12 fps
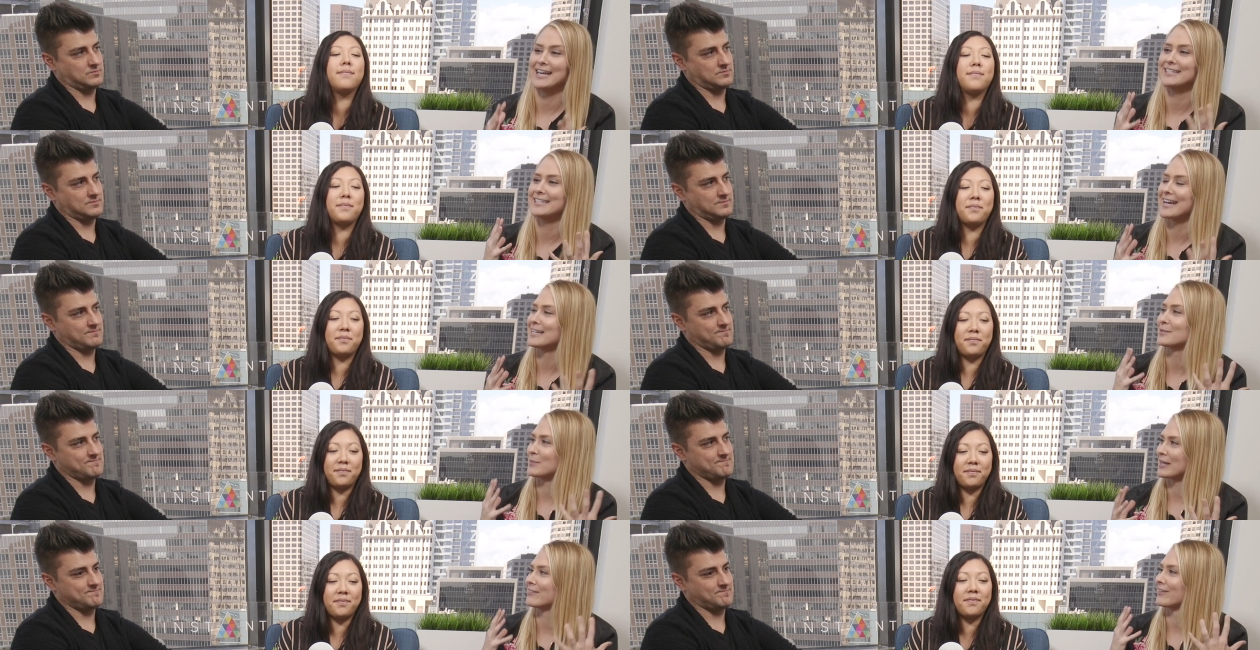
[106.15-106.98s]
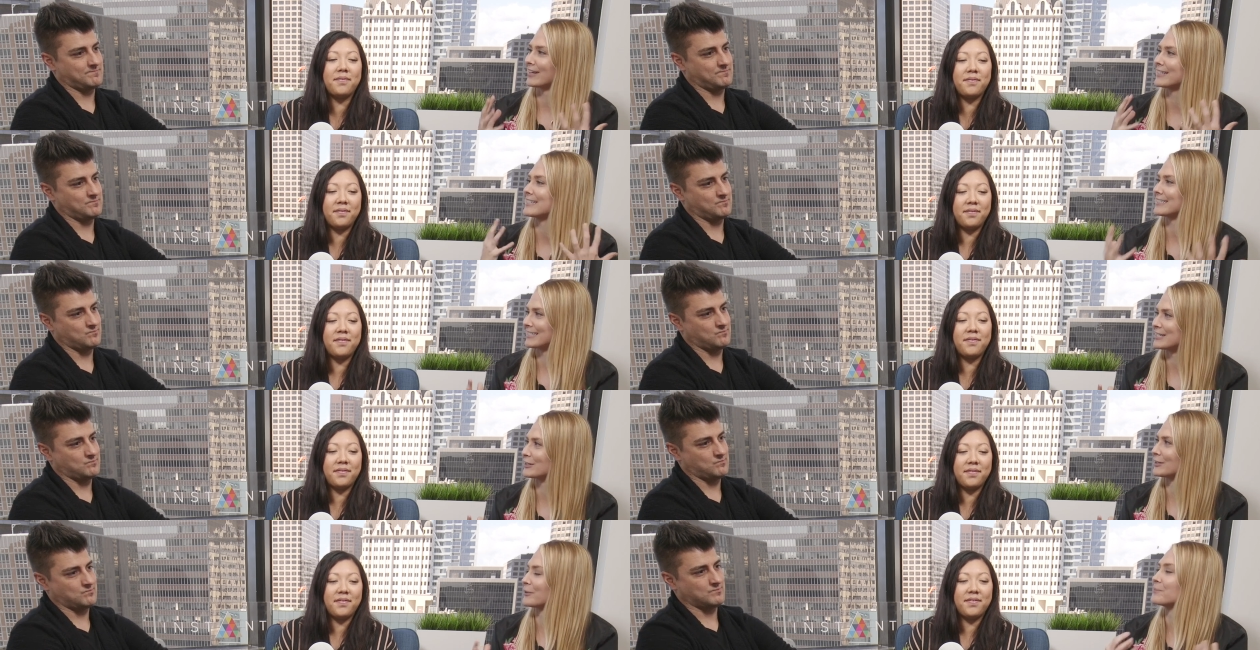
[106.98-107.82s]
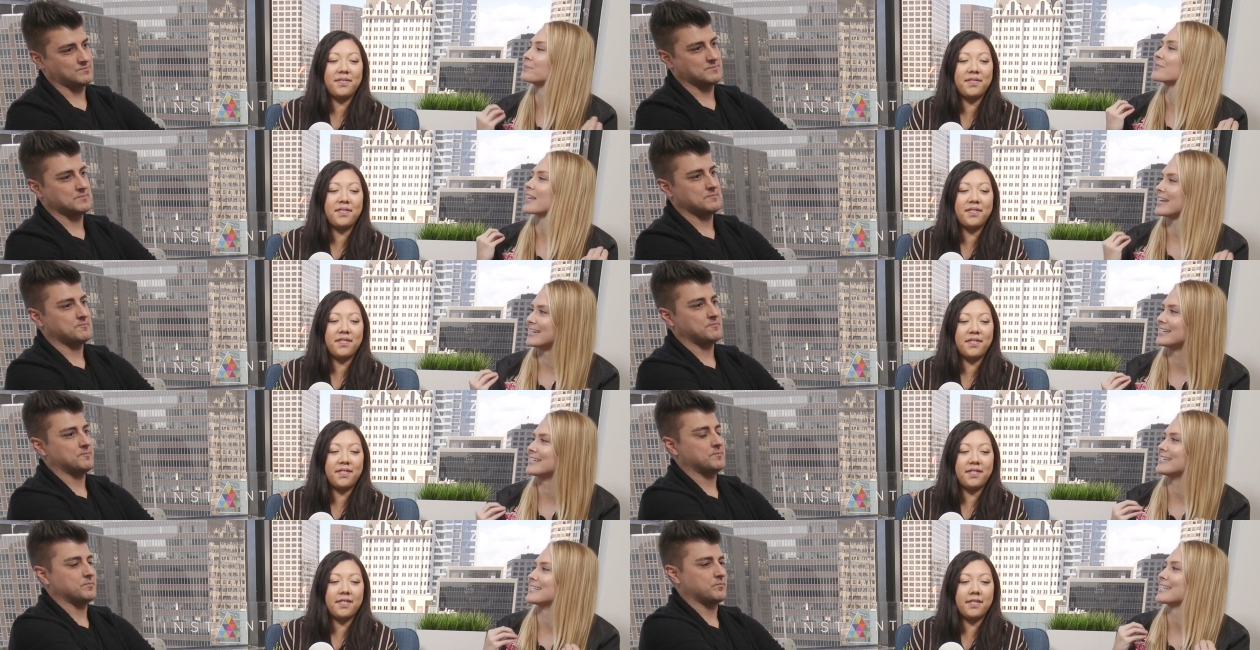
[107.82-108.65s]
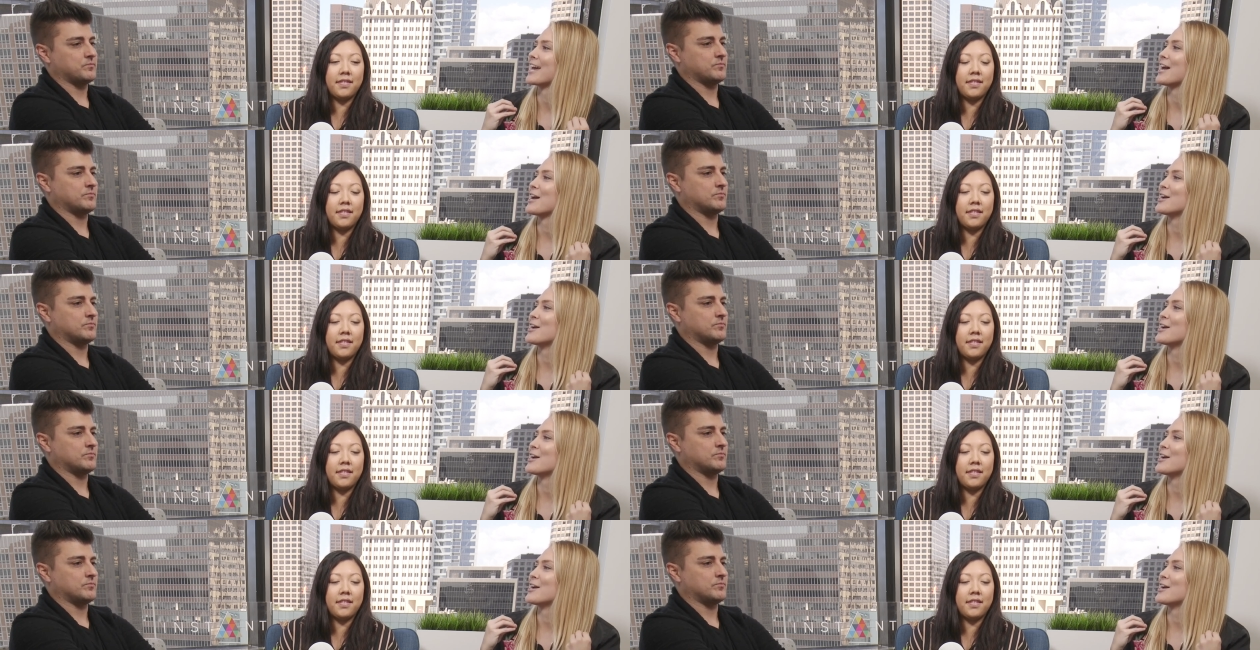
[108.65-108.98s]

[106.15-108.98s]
Speaker 1: And today's Big Fucking Deal is